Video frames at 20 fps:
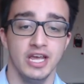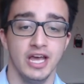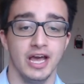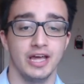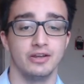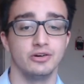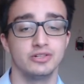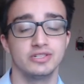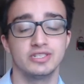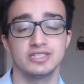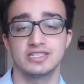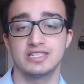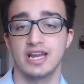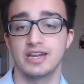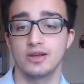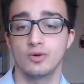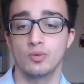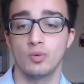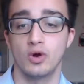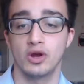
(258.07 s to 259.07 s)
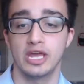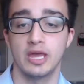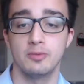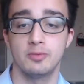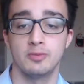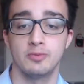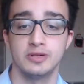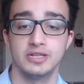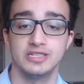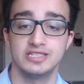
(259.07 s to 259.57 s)
and understanding what
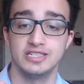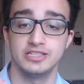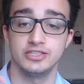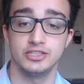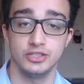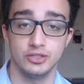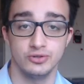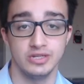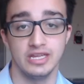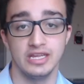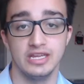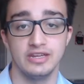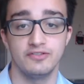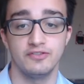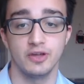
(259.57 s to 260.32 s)
capabilities you need